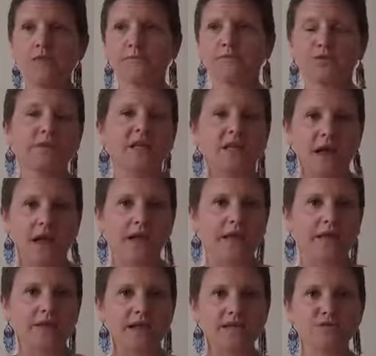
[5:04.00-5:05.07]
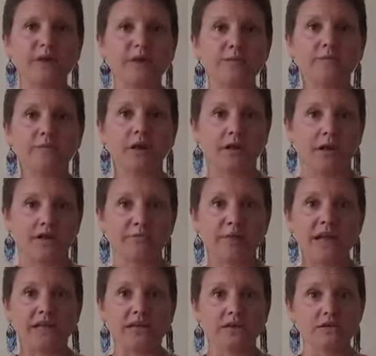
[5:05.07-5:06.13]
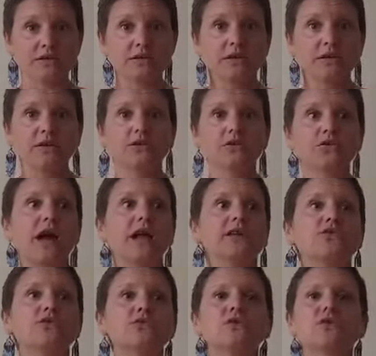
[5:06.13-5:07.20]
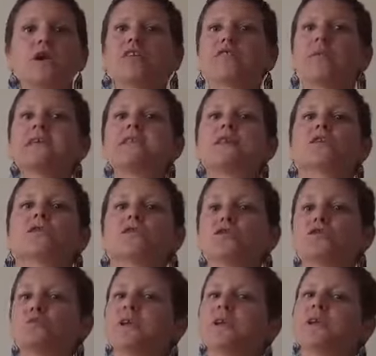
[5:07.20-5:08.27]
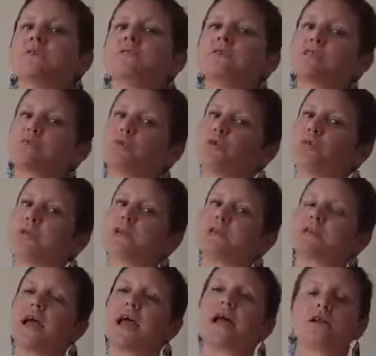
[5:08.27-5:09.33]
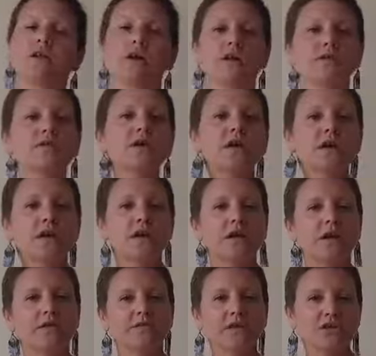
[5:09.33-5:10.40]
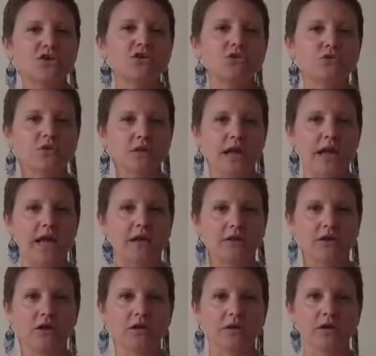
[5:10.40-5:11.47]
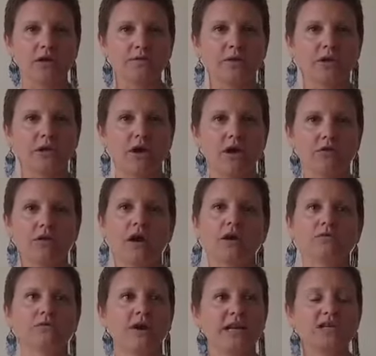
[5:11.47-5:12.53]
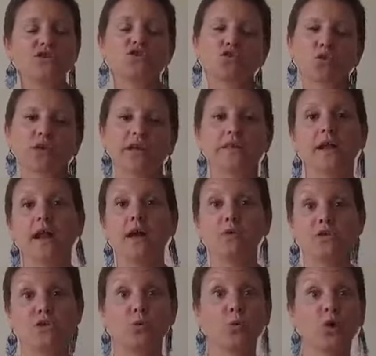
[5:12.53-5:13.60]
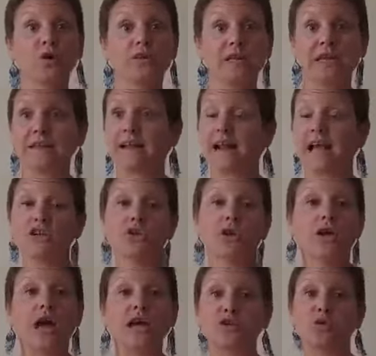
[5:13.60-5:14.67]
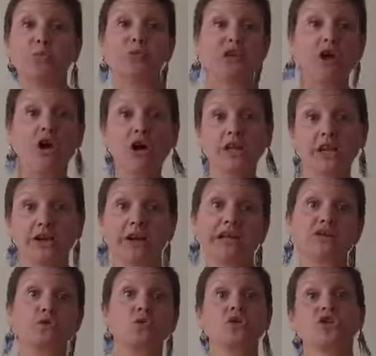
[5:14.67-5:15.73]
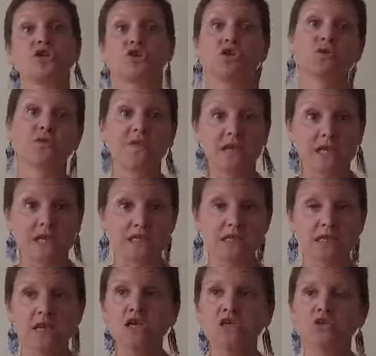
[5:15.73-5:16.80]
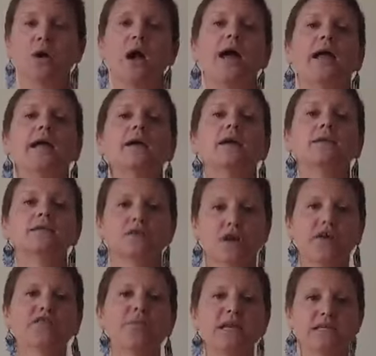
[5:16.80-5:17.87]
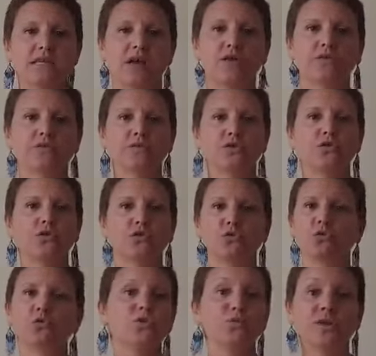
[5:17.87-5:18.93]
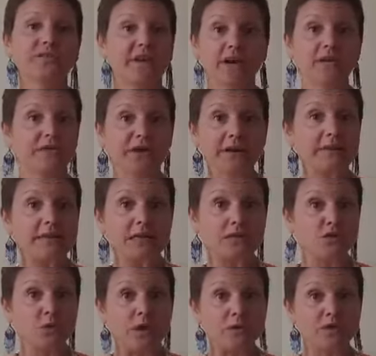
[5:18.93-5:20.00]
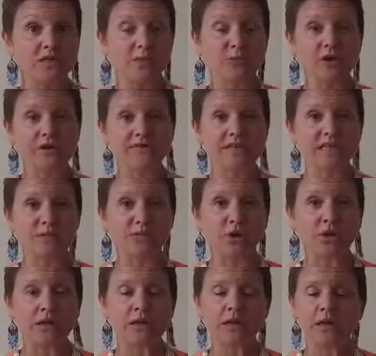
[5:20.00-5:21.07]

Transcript: for me, I spent a lot of my years trying to starve myself into being invisible because I had a lot of issues, and I had a long running story that I wasn't worthy and that I don't belong here and I don't deserve things. So I starved myself to be very, very thin, so I was someone invisible.